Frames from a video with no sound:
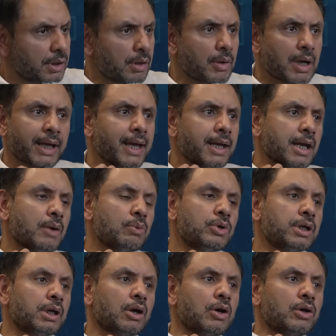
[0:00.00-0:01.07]
Well, again, I
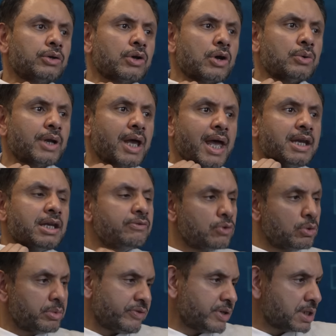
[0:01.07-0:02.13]
wouldn't condone any
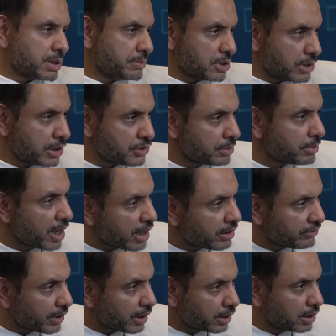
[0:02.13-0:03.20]
form of intimidatory
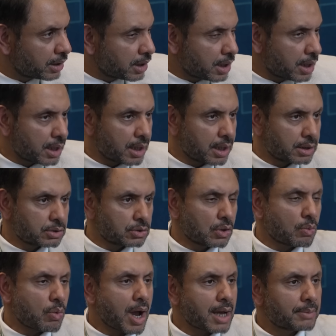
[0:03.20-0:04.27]
behaviour. So
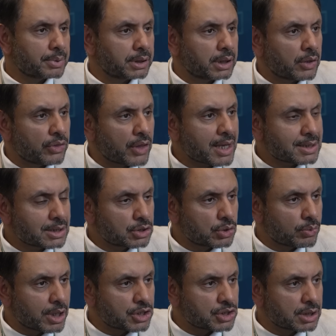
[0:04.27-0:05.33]
what happened in that
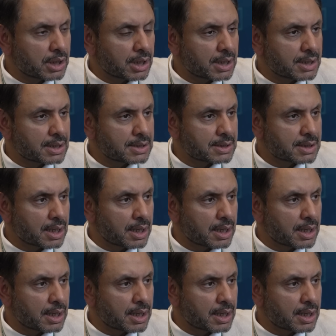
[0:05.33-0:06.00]
situation is